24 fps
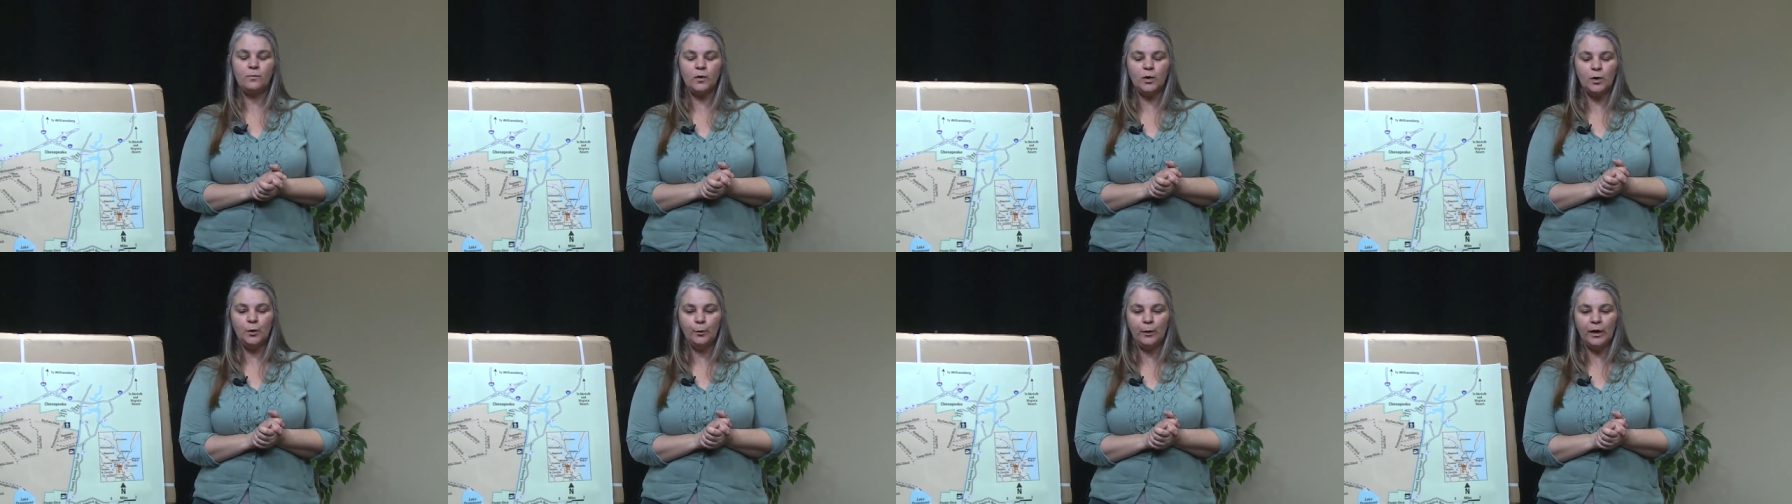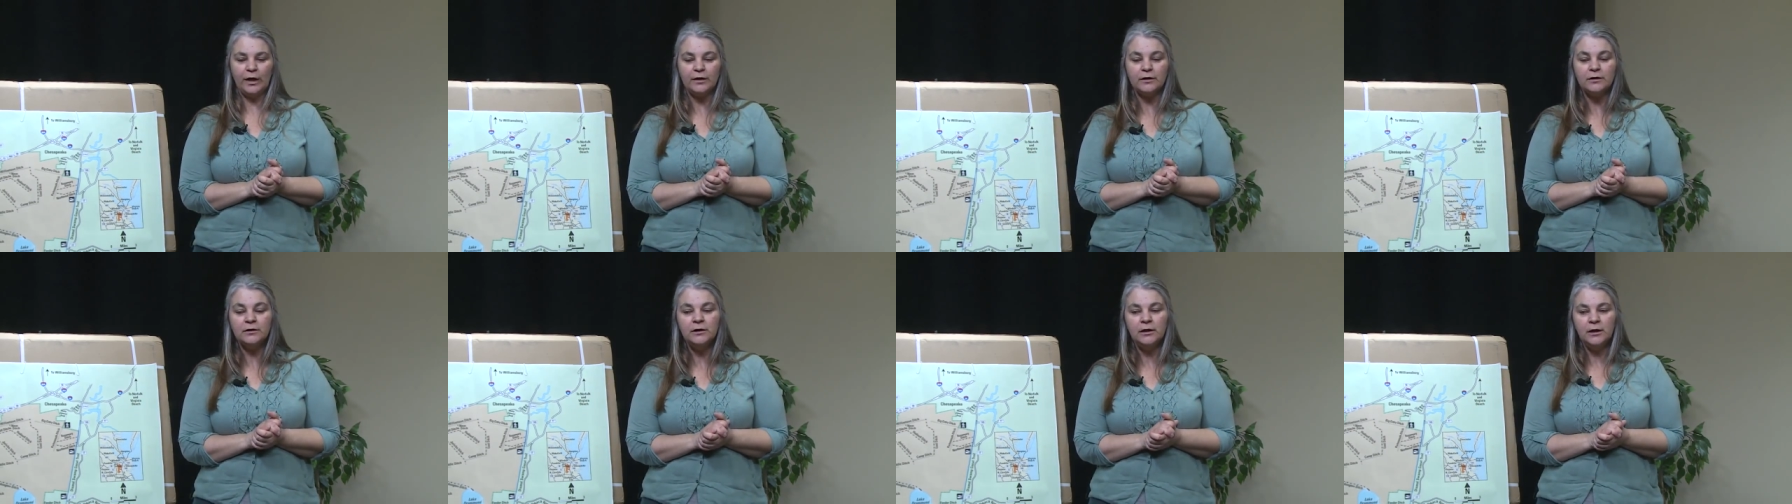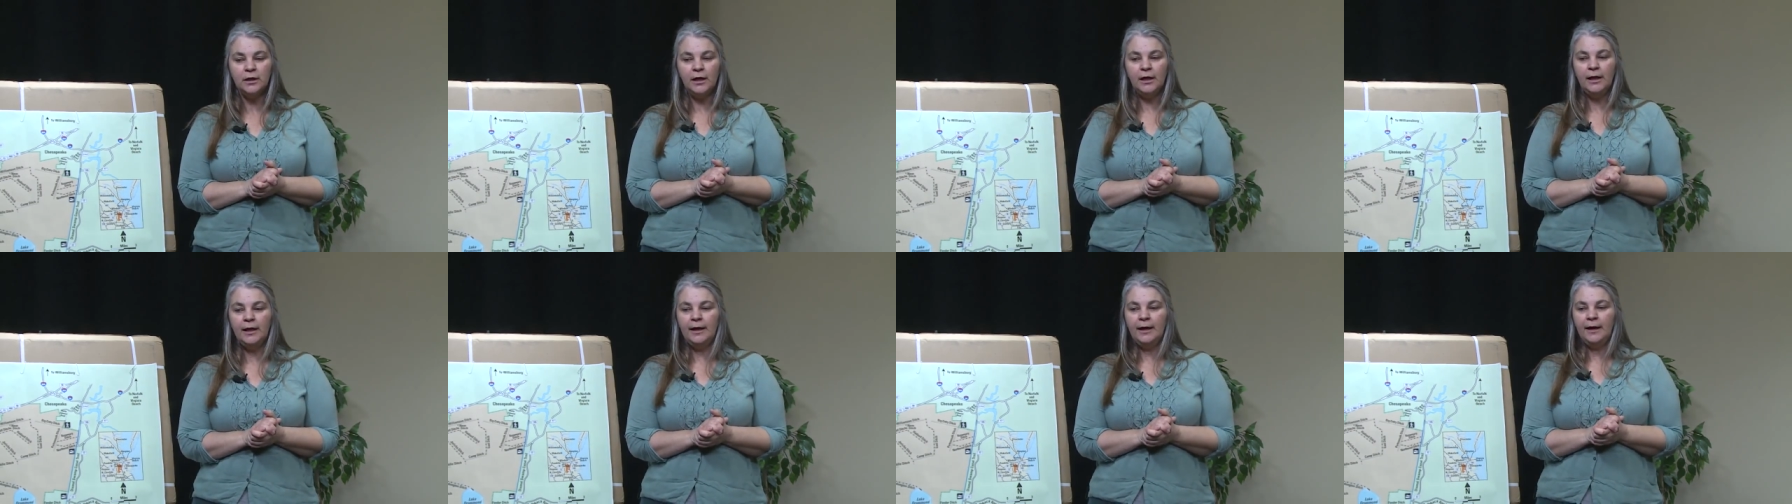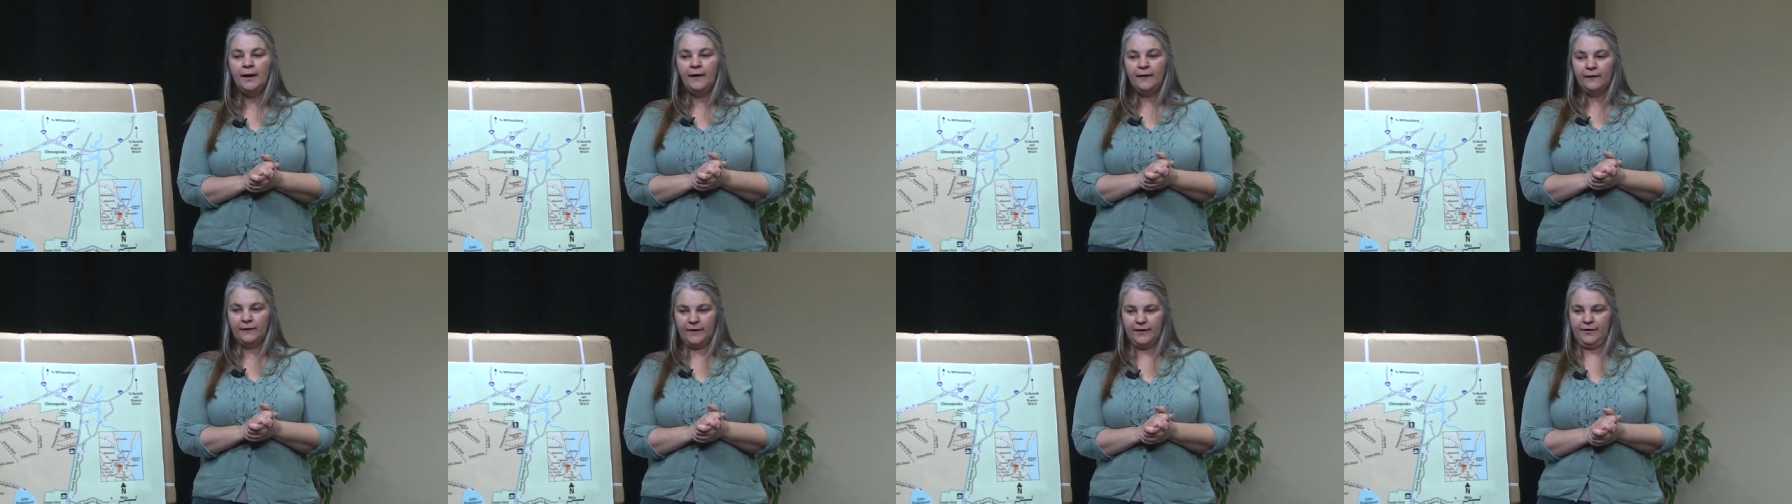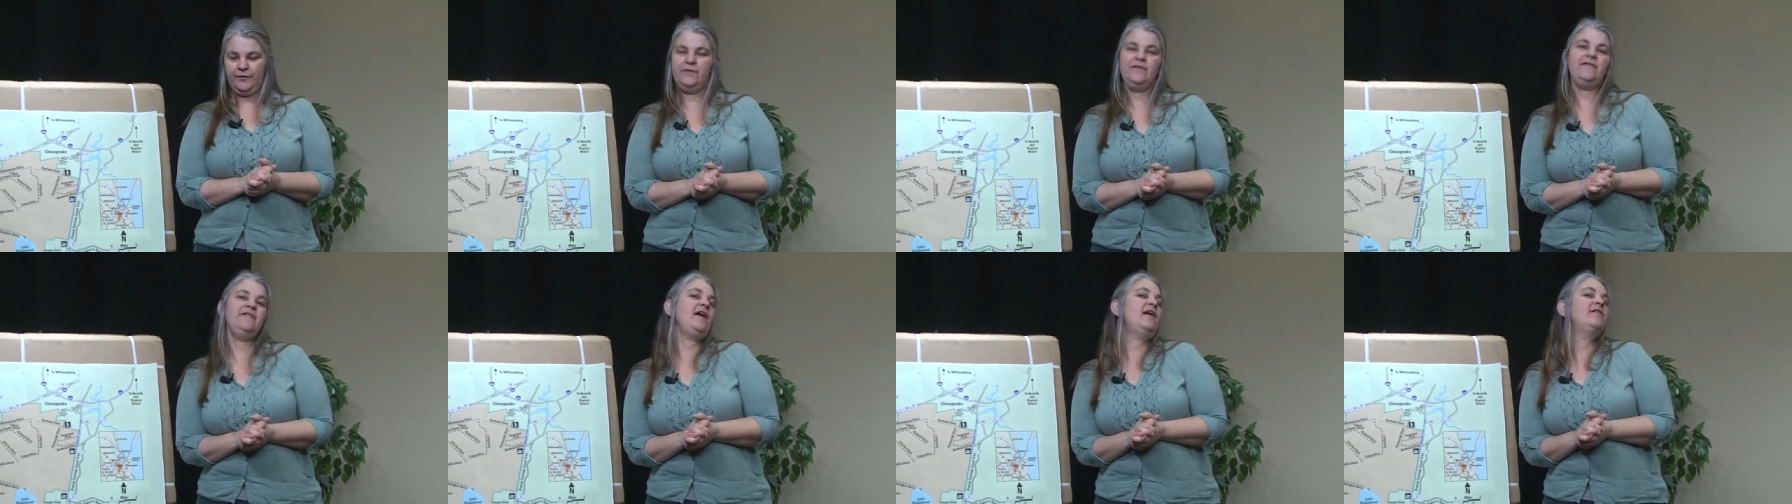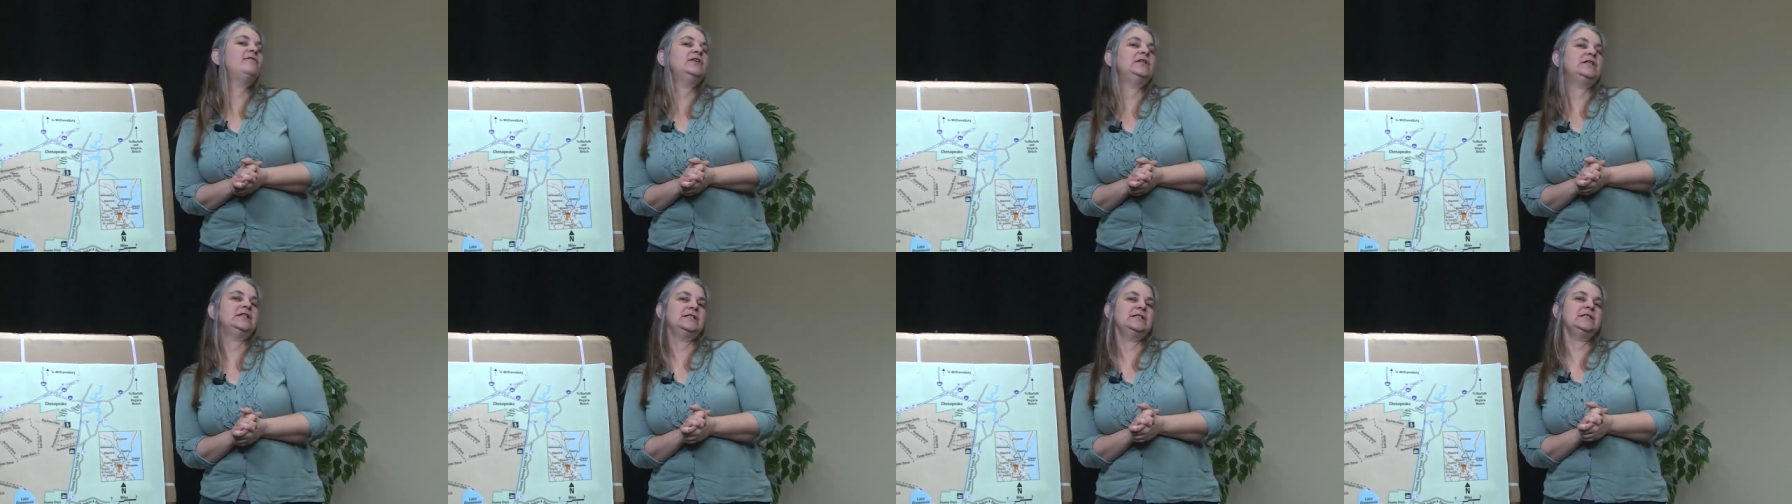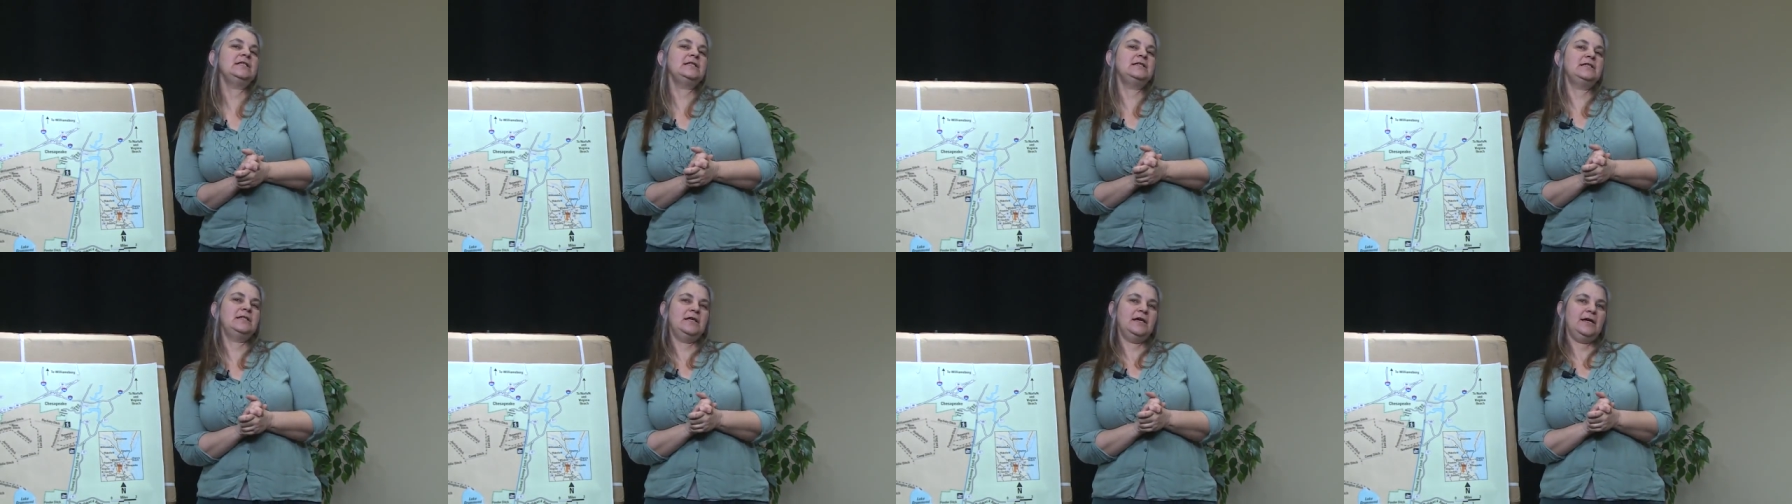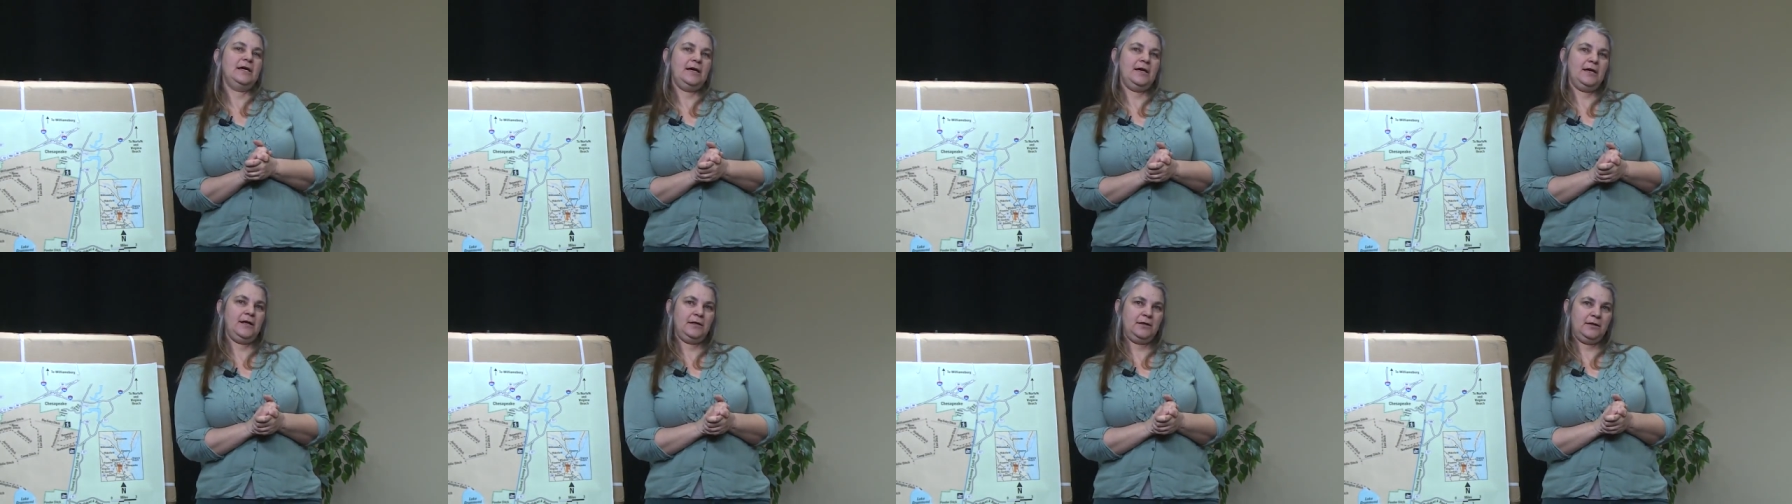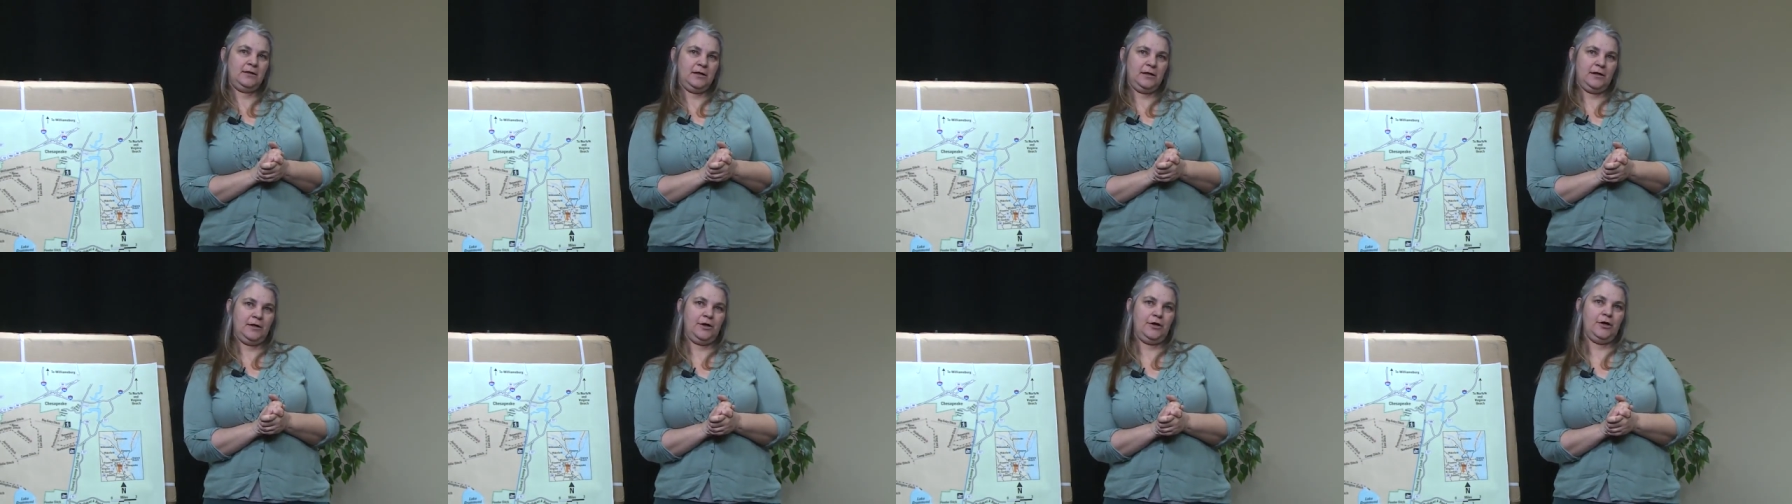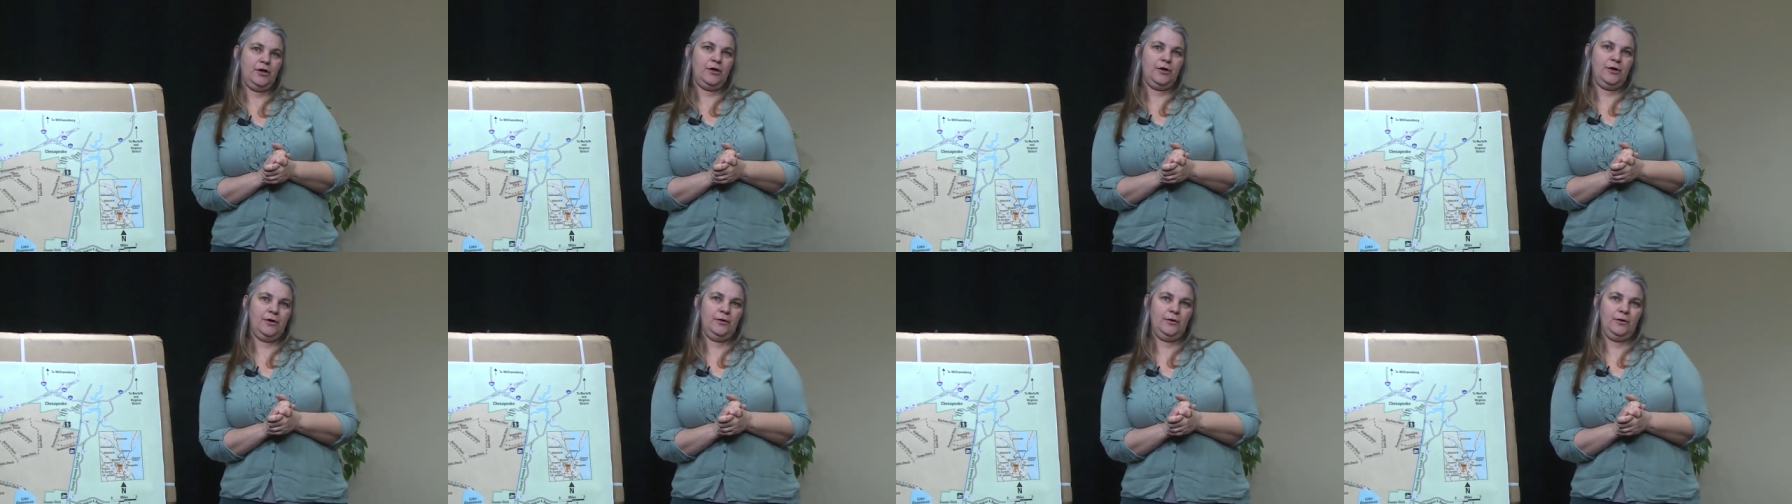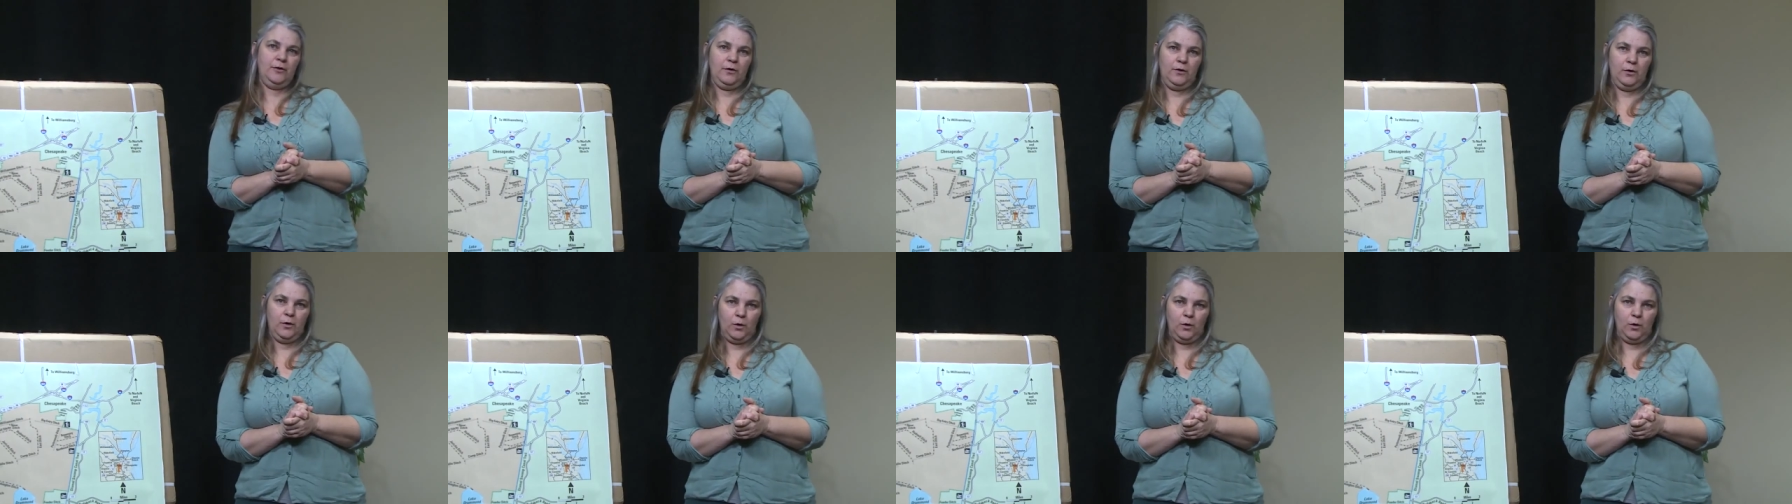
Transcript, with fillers: Well, there is evidence that there